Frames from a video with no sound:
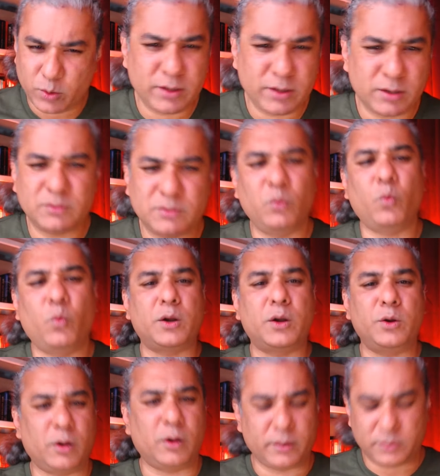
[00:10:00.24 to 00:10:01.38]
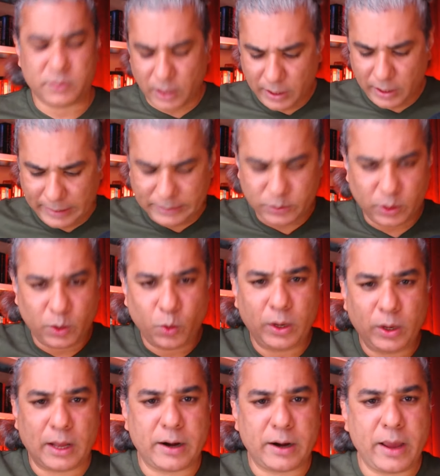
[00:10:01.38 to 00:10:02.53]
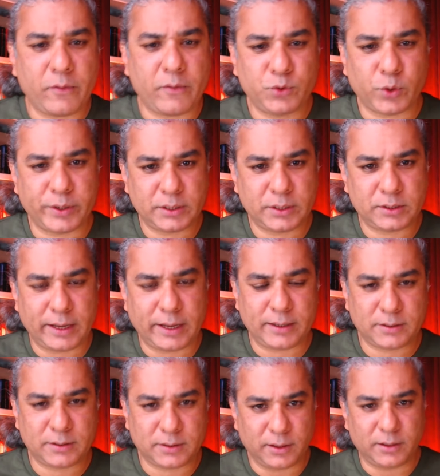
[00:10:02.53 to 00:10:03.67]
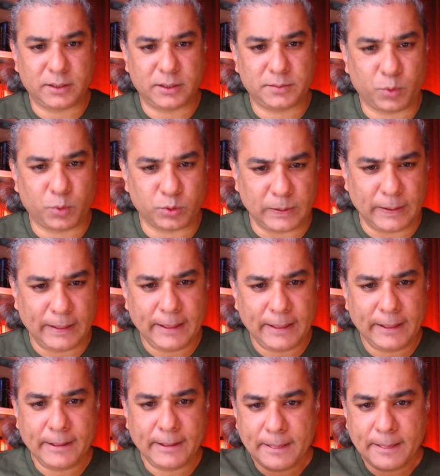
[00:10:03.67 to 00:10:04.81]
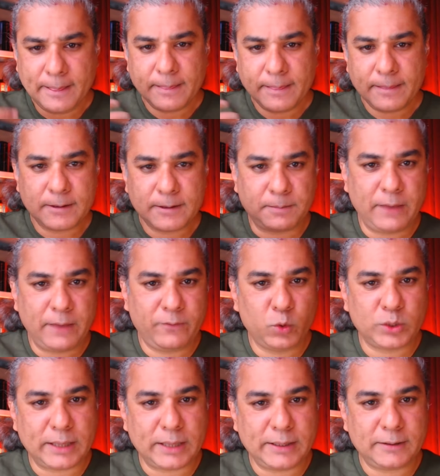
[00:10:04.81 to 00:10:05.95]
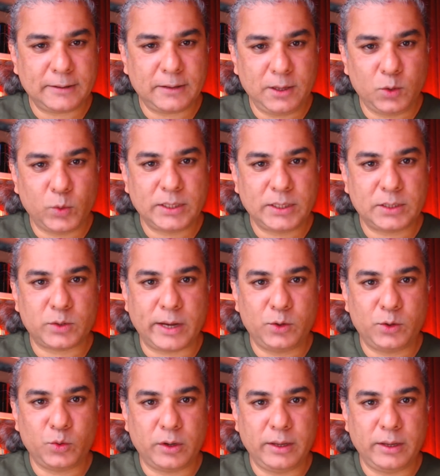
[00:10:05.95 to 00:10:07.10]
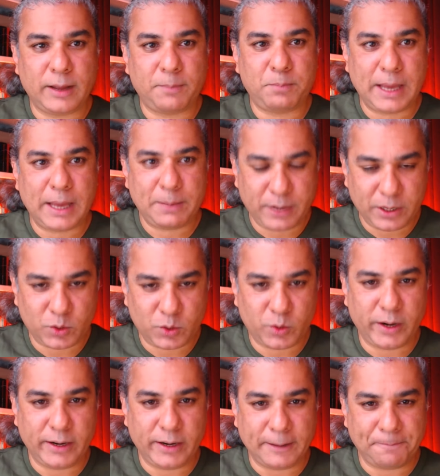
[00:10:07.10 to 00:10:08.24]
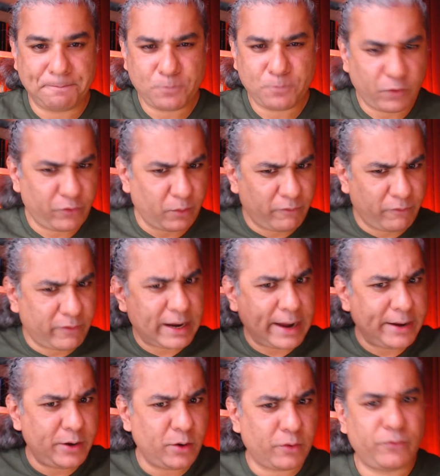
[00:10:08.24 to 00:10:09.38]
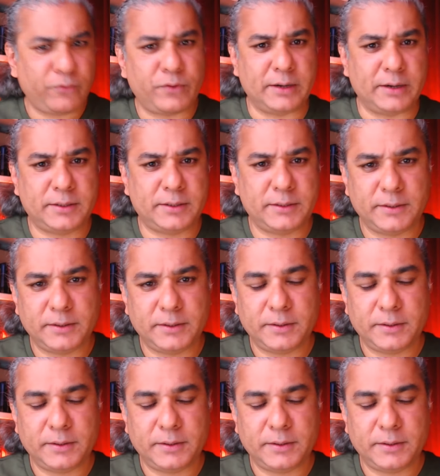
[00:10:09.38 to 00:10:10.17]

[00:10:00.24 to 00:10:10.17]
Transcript: nations, whatnot. It's got a whole array of choices at its disposal. So my views are that the US is trying to apply pressure on India from a variety of fronts.